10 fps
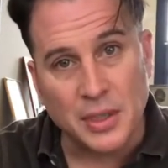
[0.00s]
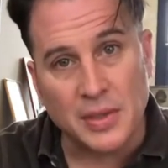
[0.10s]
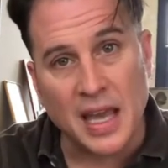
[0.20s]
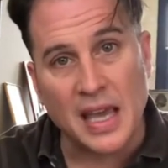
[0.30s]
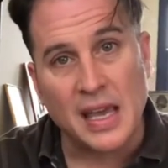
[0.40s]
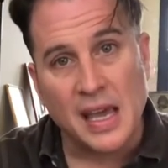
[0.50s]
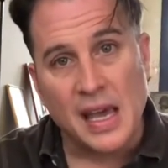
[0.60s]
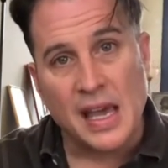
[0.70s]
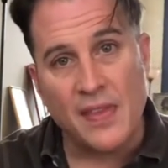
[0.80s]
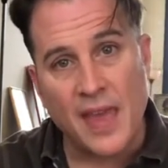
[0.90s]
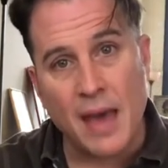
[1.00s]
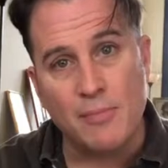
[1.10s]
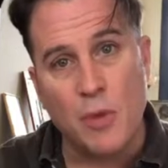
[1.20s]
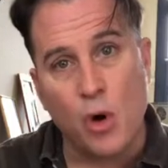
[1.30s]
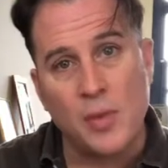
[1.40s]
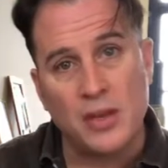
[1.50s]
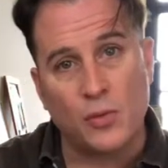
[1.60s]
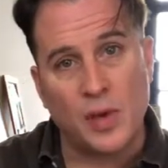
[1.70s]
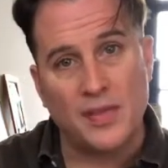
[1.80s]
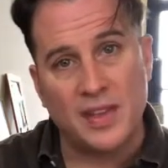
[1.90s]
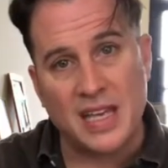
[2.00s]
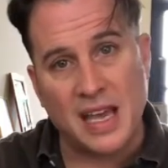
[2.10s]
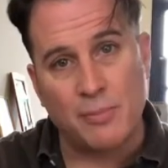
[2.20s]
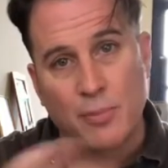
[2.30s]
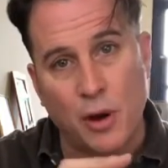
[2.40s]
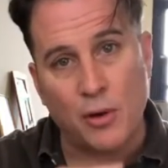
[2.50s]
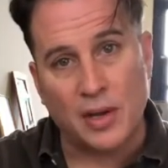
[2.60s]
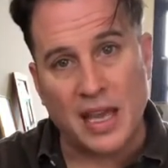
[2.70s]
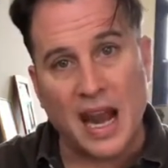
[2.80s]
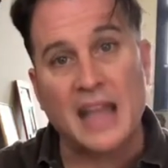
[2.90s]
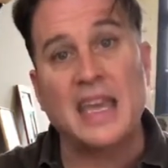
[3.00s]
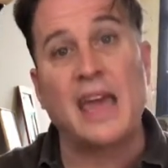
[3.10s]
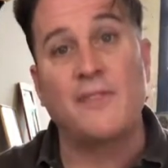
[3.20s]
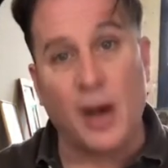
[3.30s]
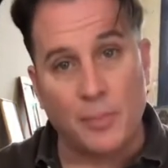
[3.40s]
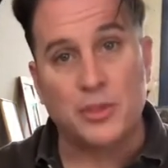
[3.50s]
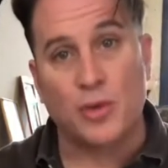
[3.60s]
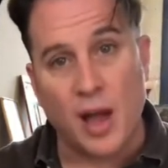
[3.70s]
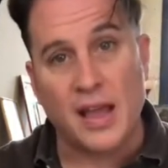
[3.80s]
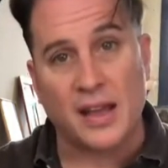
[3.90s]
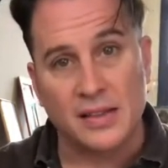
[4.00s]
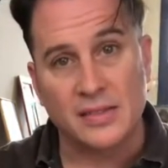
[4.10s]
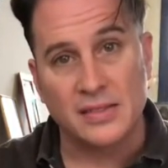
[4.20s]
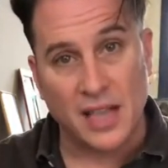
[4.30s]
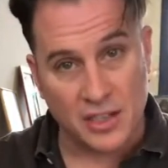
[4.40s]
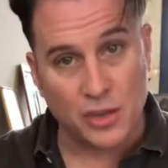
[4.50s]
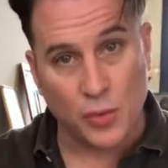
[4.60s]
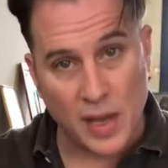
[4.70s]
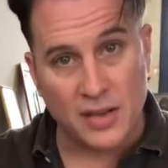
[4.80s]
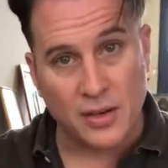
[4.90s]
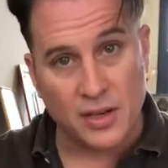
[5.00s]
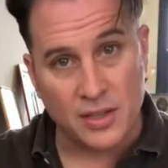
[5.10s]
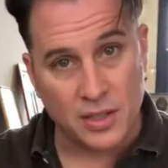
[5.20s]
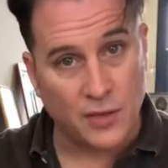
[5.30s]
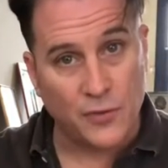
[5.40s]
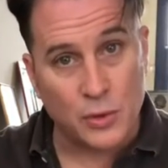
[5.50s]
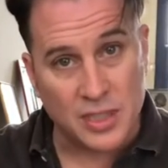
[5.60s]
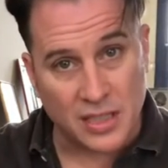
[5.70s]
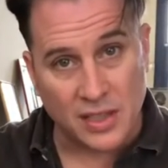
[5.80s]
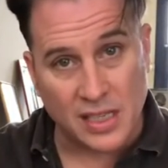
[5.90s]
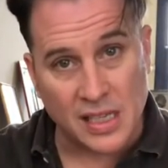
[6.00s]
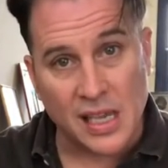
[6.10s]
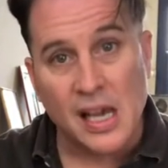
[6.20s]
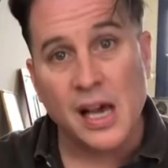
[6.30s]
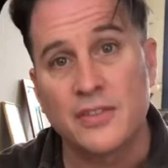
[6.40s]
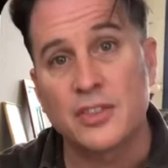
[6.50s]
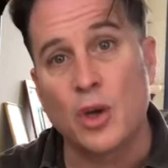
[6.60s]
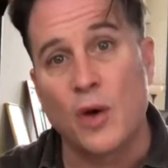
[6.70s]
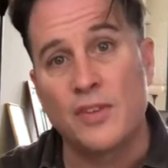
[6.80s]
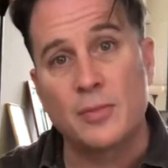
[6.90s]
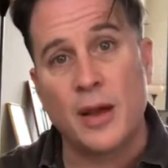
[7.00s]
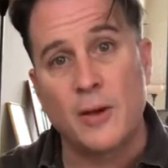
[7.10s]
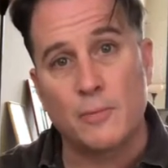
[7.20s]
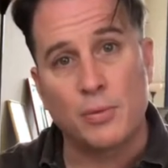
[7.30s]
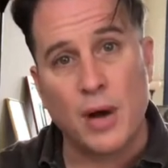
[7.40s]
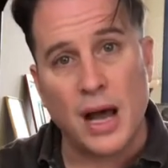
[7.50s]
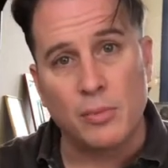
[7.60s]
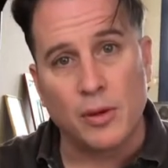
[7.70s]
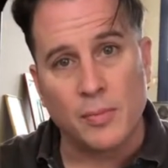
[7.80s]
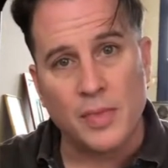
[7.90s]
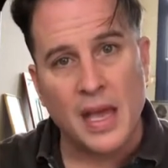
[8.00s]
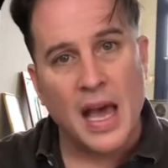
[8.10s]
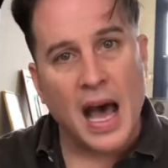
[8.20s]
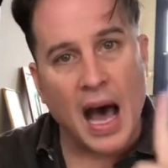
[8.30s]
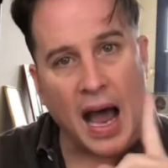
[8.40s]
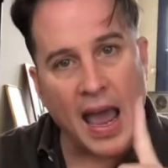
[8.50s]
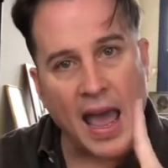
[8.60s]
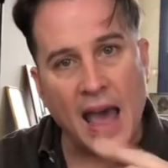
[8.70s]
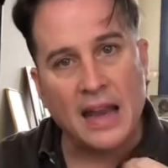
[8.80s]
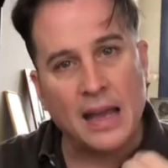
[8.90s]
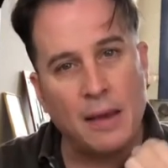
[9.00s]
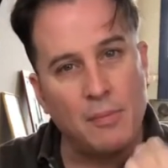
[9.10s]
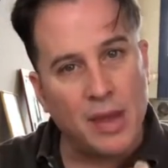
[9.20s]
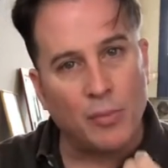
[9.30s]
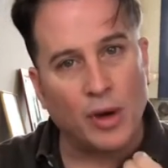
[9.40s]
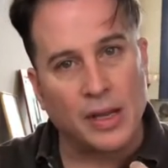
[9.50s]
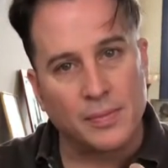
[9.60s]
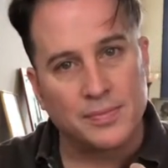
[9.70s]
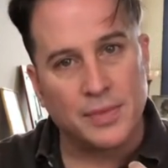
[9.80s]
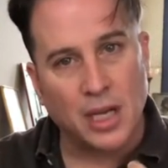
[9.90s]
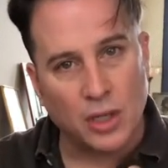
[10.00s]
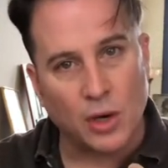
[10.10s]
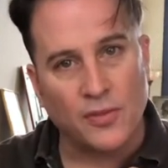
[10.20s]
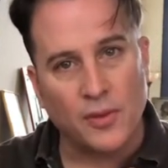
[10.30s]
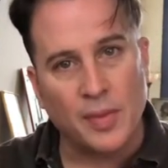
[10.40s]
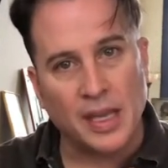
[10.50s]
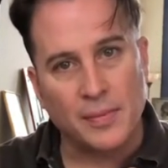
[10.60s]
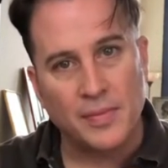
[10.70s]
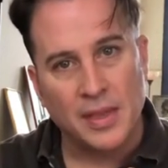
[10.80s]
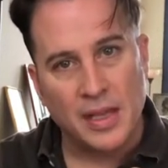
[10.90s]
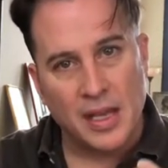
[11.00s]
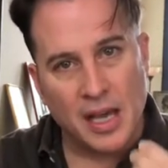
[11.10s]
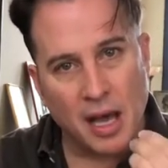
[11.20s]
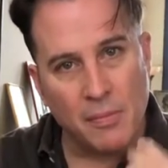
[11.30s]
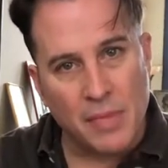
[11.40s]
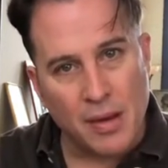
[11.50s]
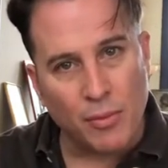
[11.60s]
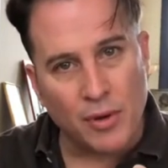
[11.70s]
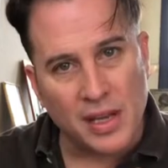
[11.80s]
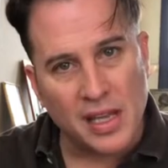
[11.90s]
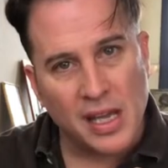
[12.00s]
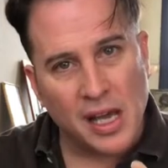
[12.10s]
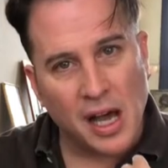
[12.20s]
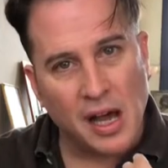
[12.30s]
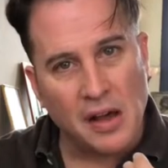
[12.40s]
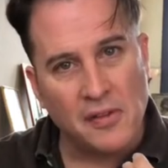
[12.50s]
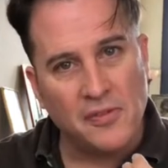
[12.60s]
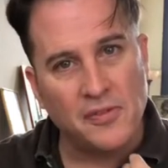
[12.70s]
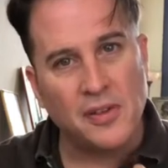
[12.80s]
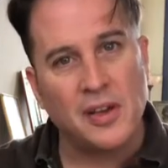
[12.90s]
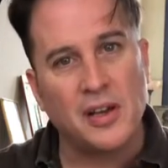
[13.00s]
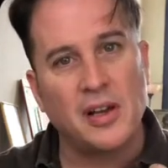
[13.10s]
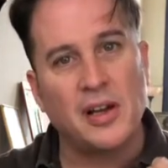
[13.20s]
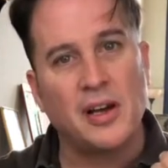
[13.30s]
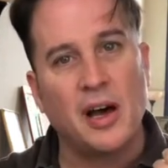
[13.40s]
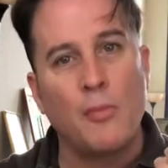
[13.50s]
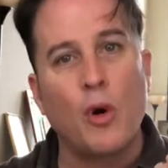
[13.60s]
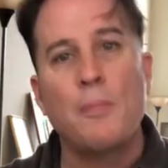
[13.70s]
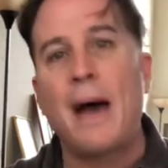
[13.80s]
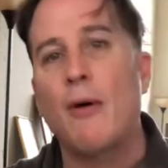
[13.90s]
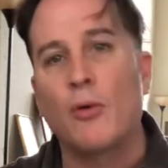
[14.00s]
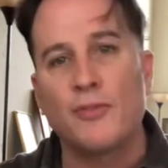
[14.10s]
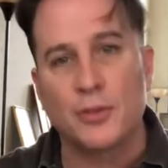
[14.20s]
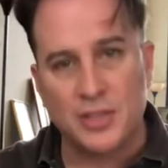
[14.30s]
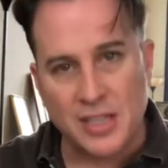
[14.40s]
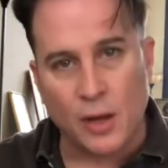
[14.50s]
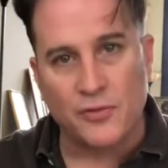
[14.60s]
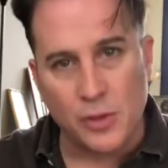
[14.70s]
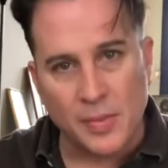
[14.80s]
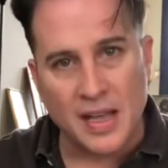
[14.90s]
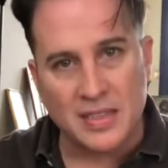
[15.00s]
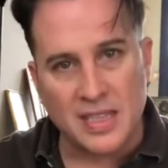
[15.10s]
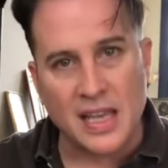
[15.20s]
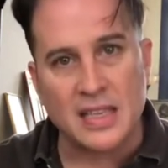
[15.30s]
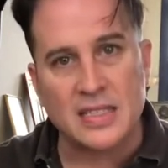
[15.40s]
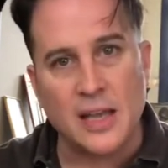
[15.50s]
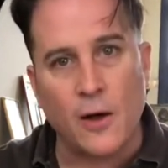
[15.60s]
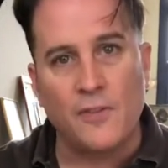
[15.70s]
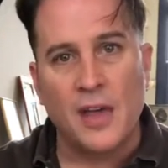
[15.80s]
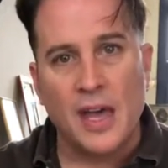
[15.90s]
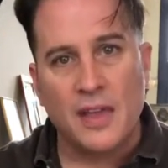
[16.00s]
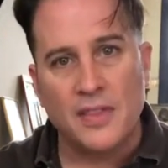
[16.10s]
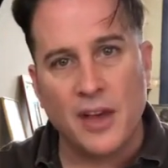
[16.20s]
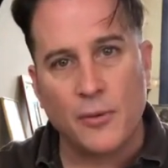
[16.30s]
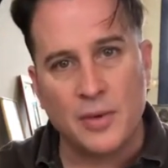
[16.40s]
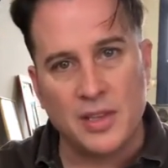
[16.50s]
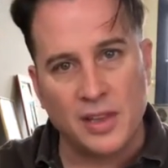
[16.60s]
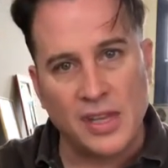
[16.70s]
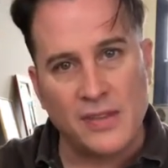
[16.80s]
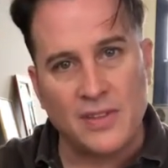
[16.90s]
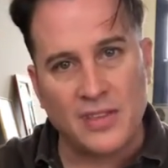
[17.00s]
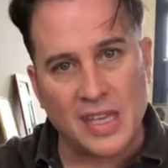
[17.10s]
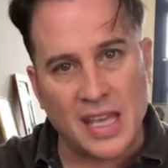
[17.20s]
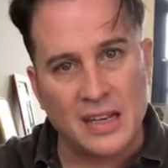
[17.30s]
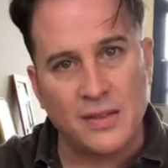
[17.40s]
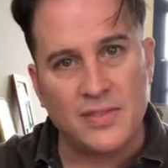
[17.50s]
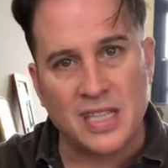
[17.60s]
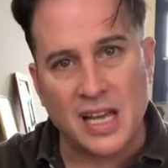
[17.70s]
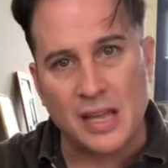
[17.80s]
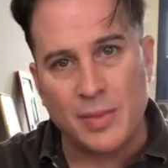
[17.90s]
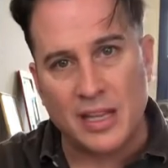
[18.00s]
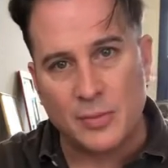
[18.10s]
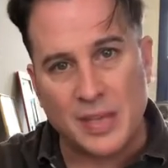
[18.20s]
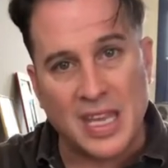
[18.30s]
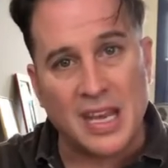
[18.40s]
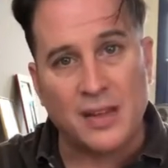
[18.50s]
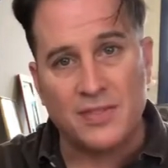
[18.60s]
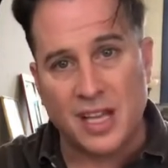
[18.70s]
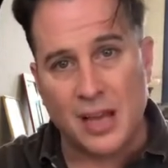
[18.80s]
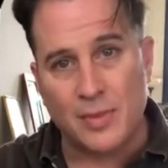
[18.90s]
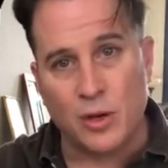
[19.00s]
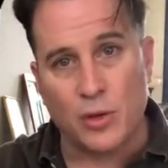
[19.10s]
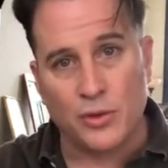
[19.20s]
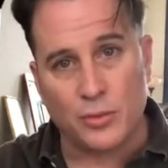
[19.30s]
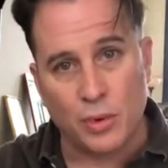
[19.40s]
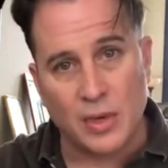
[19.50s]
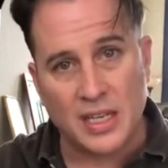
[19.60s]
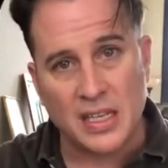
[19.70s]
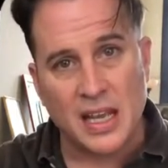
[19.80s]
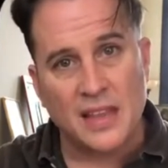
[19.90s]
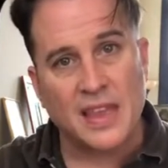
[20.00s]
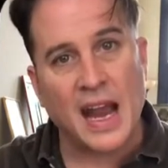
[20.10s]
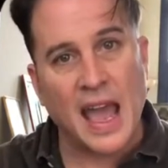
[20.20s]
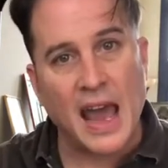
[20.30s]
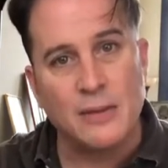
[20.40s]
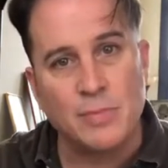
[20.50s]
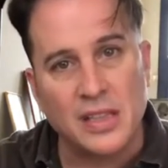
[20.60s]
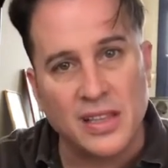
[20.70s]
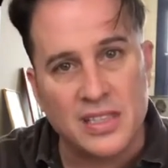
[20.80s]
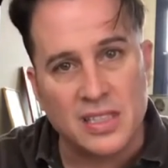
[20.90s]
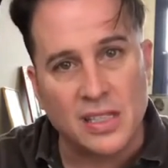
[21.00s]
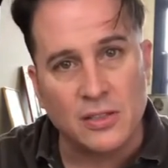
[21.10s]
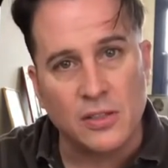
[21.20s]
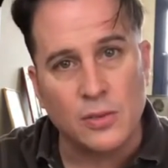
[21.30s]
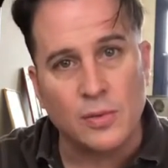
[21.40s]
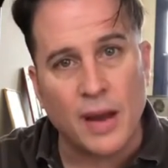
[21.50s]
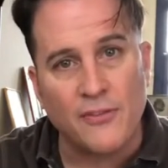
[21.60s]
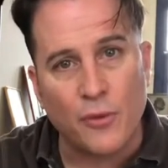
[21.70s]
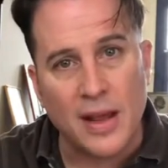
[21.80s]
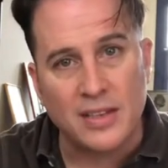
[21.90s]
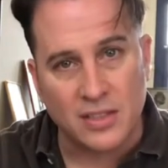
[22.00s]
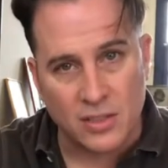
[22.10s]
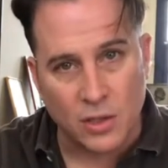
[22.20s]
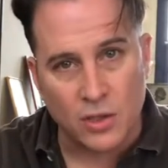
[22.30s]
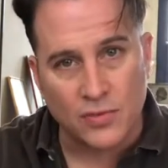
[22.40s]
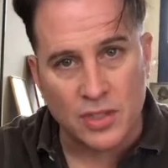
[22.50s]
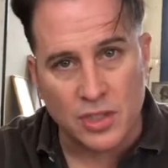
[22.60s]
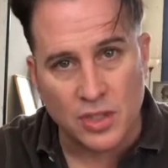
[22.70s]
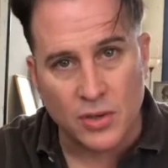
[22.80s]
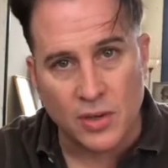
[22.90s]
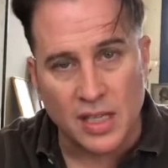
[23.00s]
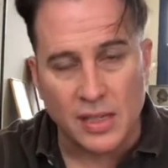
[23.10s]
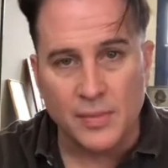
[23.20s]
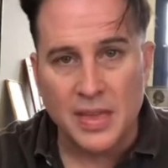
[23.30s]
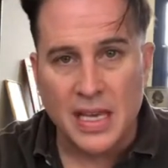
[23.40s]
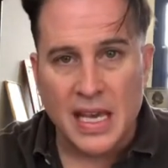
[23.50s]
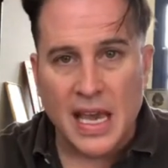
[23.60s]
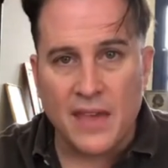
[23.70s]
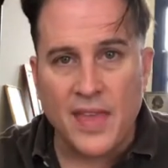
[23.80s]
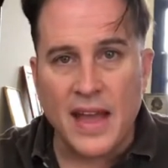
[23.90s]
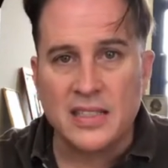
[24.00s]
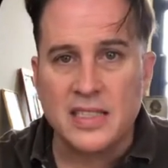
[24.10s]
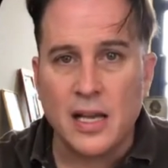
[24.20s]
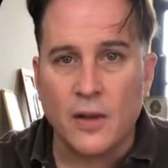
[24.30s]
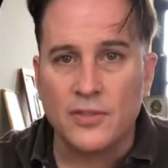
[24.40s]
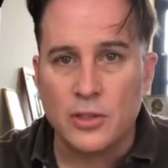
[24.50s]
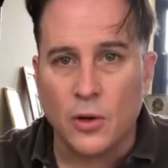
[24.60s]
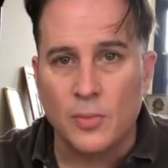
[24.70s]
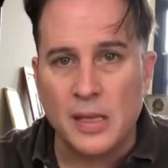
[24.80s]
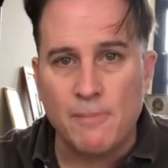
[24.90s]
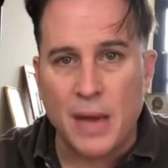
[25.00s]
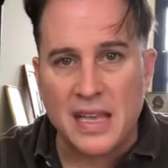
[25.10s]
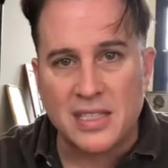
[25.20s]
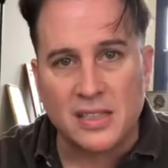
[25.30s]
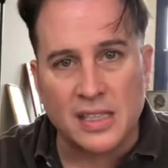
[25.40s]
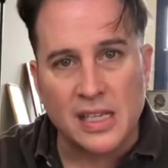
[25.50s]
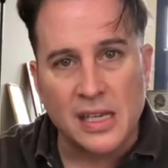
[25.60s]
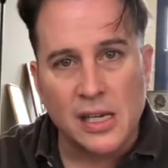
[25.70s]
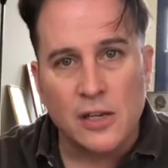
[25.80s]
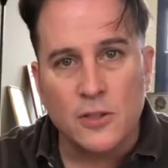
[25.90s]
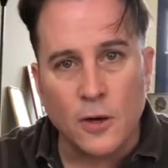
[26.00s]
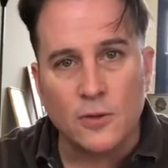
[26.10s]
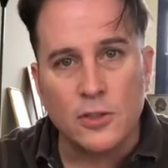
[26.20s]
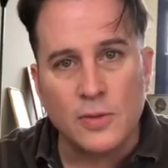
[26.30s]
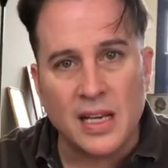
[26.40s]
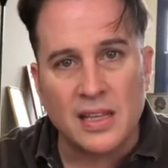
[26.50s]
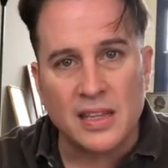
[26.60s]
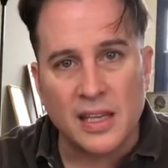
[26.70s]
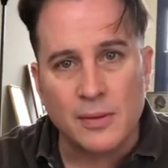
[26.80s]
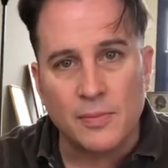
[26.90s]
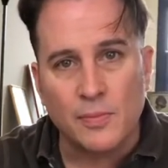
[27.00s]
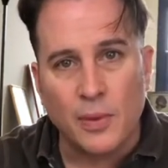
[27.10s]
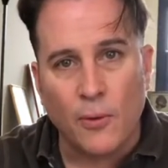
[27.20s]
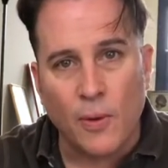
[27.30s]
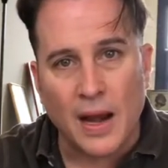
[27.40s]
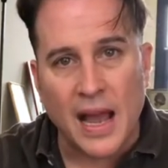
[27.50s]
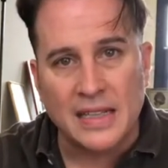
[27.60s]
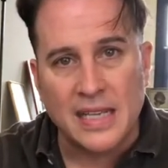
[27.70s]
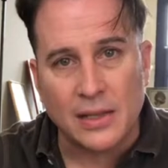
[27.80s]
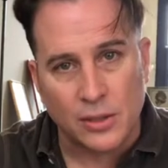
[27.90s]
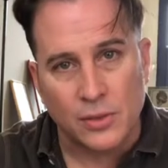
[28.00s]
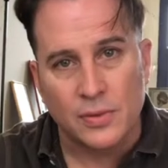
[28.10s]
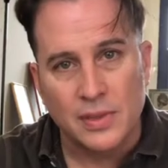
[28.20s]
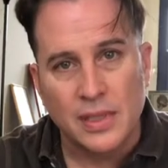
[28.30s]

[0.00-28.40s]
Okay? In that moment when the dam broke and I gave up trying, I surrendered to the futility of solving my own problem, I had a memory occur for me. A memory of a more powerful self, you might say. A self that lived at the end of time and at the beginning of time and all through it, that I hadn't been listening to in my frantic search for security. And that self told me, basically, don't do anything but what I tell you.